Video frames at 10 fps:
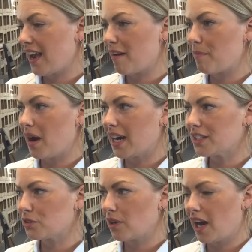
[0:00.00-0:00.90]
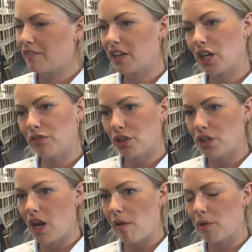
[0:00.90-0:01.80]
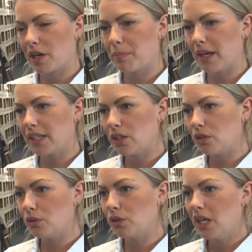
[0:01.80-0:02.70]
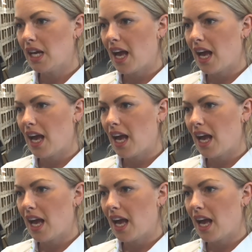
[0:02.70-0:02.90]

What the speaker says: I don't have a kind of good network, but I know